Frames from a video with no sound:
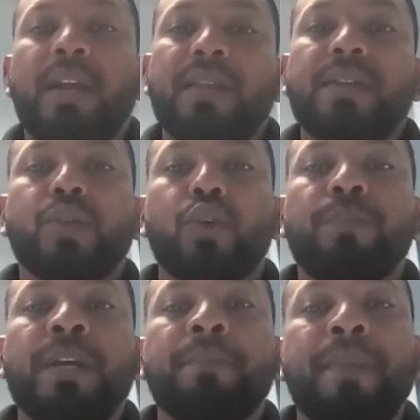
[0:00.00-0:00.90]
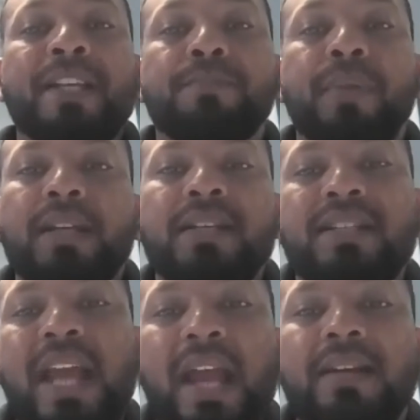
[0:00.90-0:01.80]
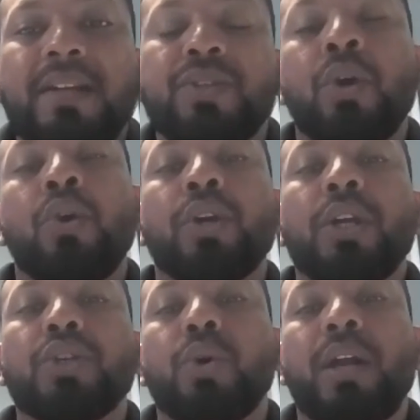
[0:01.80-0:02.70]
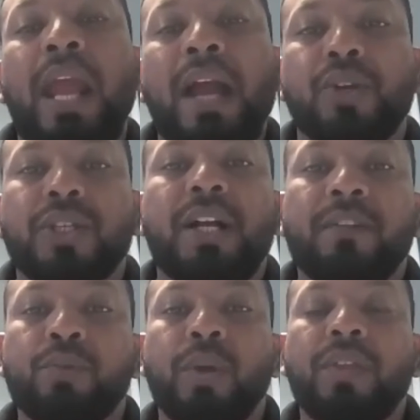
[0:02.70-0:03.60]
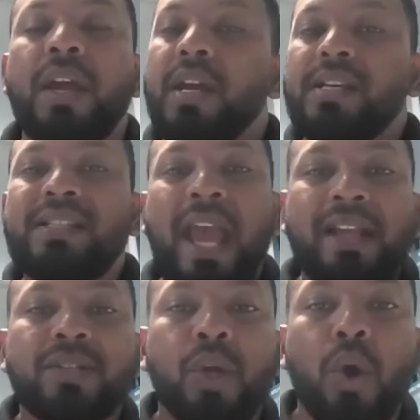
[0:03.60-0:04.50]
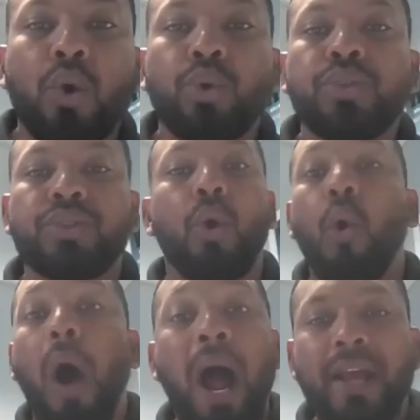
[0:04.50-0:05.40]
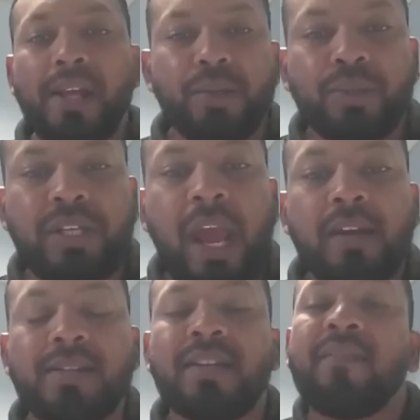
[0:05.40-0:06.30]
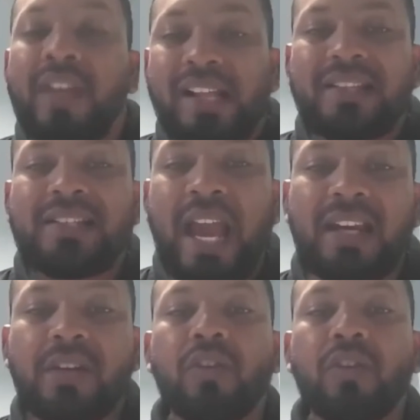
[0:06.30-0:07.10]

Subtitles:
These could be best practice standards you're looking to align yourselves with, SANS codes or ISO standards. And if that standard